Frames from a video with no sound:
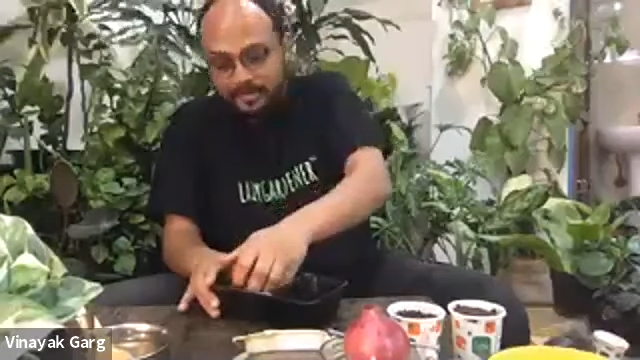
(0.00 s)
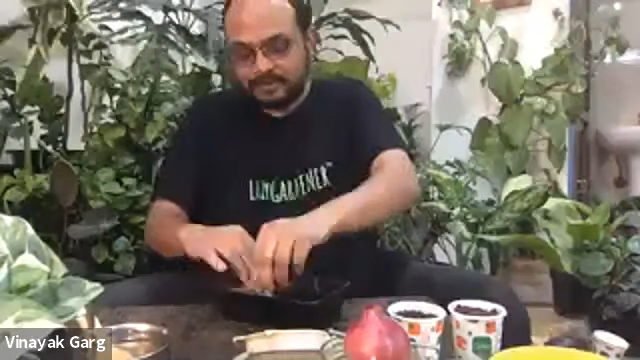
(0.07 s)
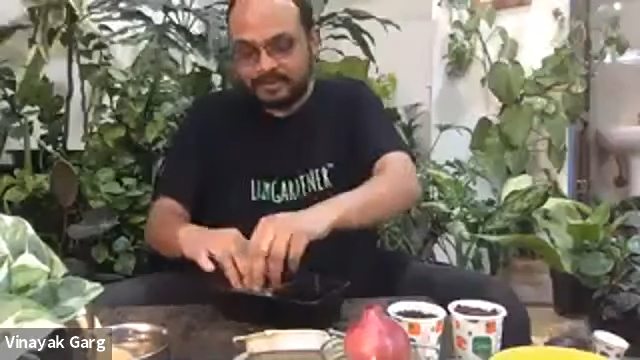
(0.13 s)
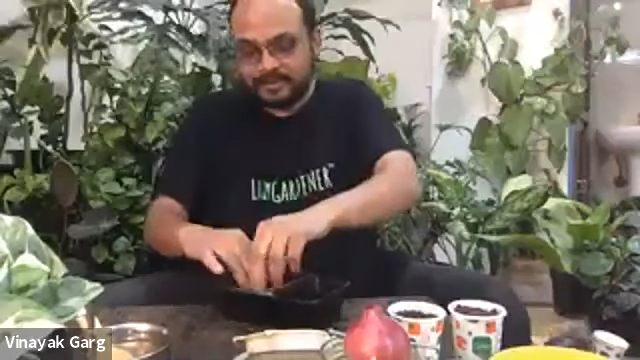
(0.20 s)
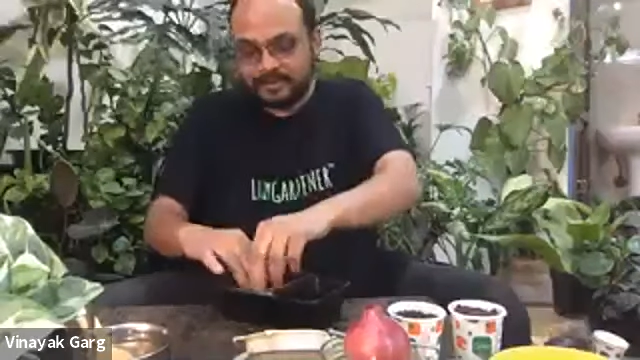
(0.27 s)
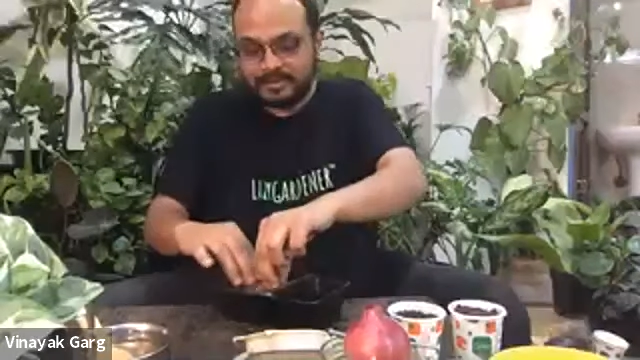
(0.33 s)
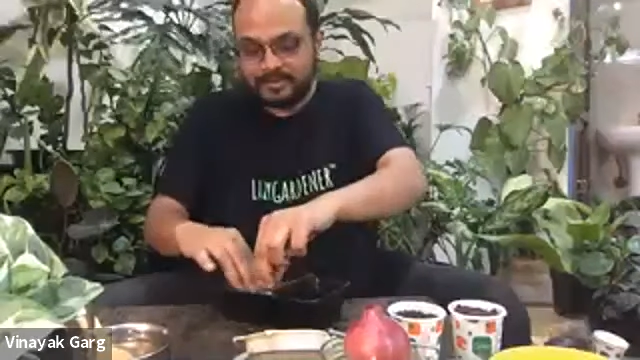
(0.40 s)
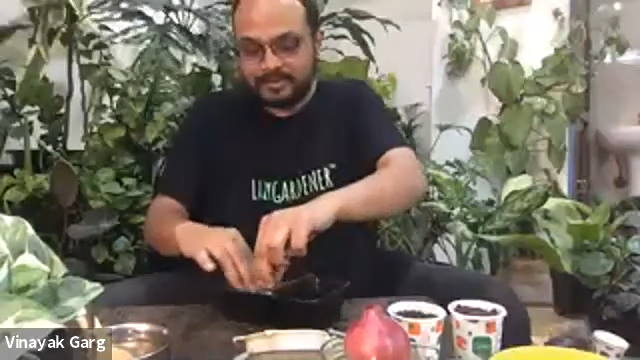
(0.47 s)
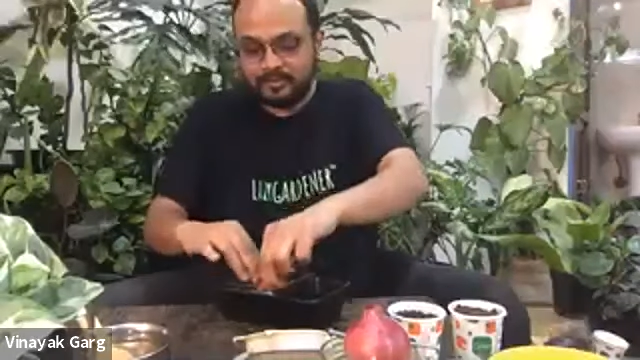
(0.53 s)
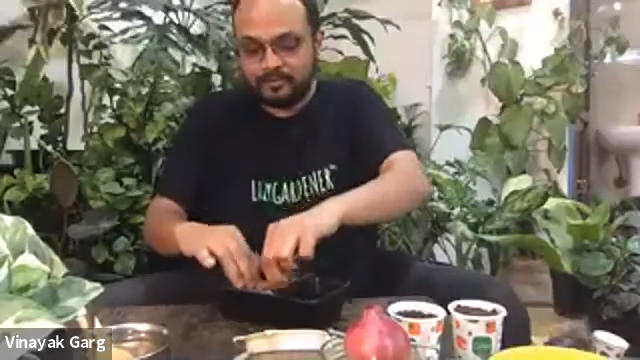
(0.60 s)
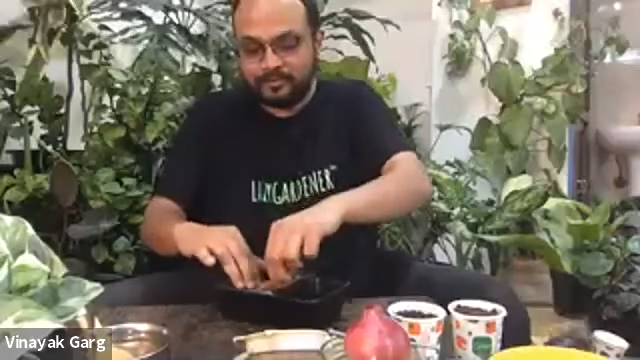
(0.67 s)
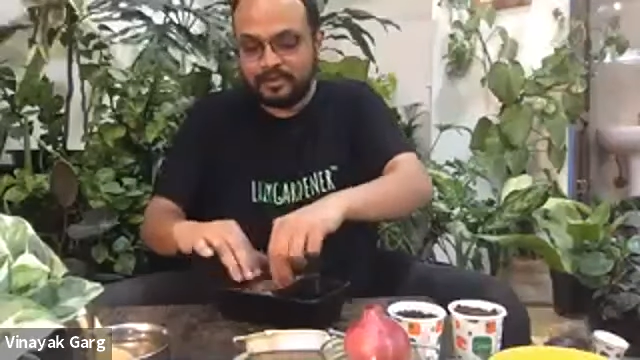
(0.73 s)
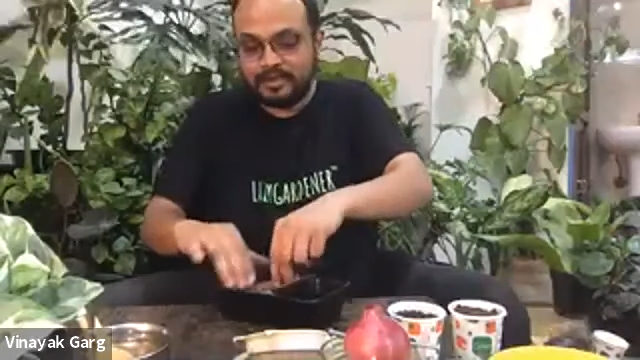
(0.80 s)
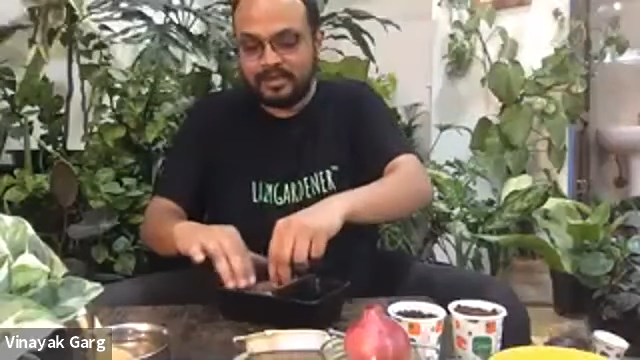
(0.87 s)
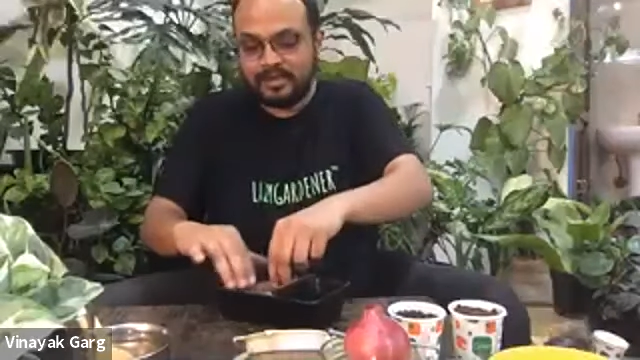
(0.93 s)
for the
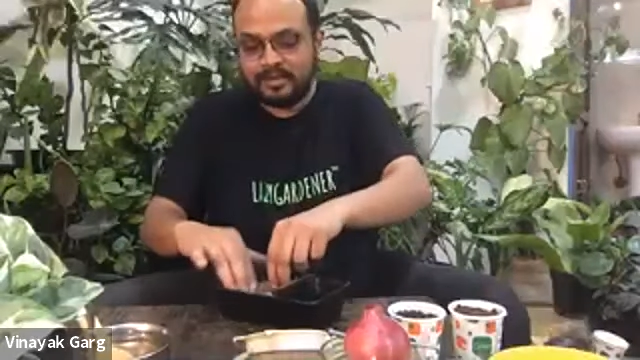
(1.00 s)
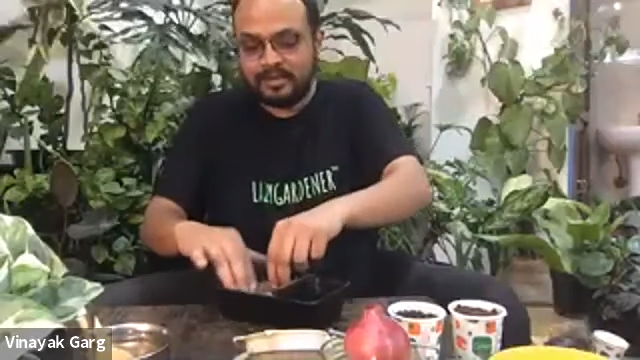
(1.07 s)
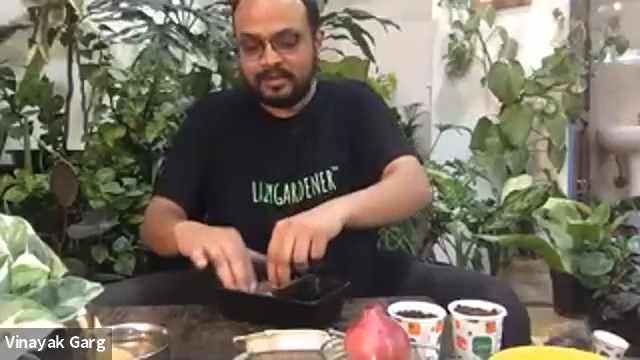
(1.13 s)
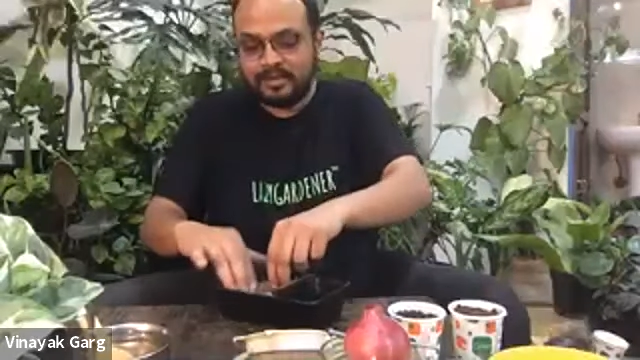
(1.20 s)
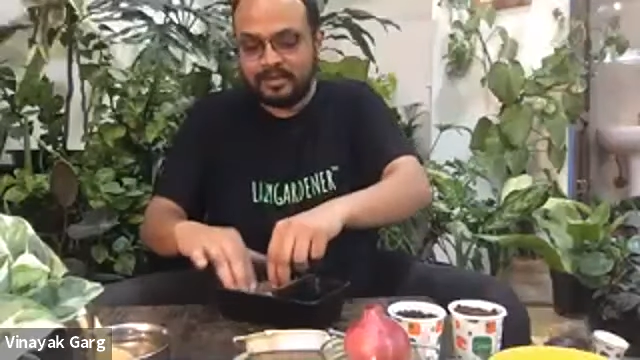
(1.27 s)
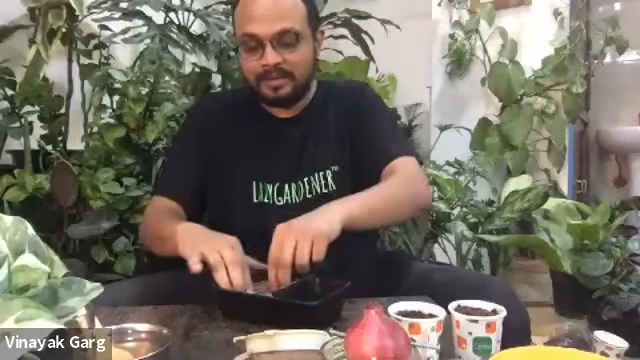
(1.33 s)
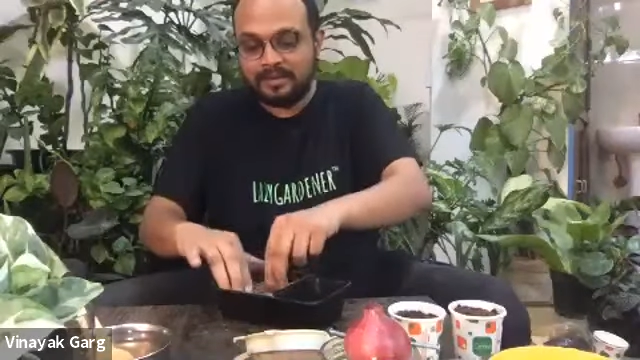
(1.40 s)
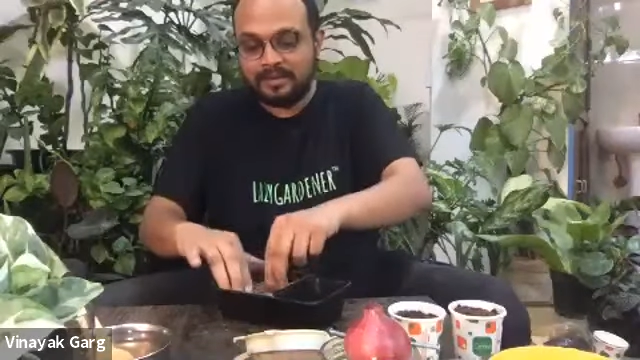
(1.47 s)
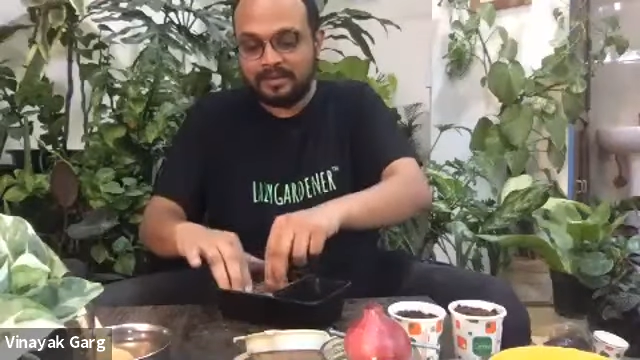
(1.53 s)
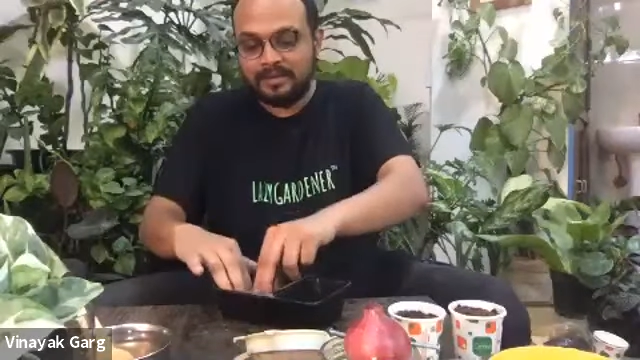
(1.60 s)
seed to feel